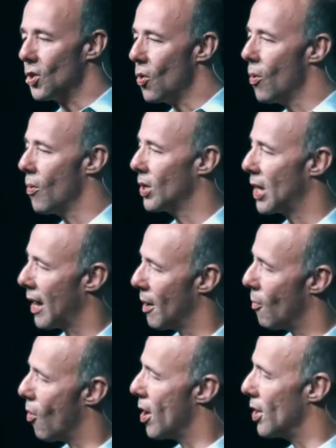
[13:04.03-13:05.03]
school was like a
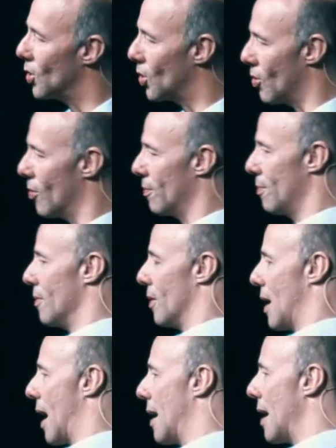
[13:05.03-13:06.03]
boarding school.
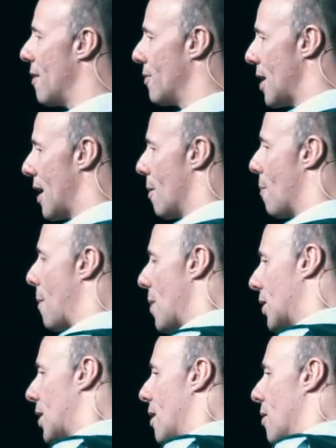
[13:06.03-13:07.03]
I lived there by
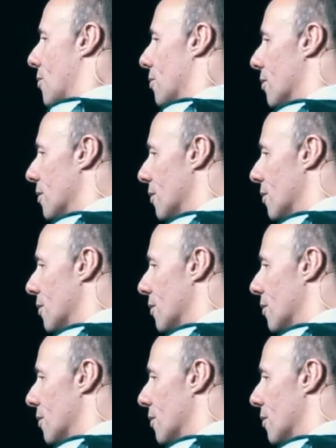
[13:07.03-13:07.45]
myself,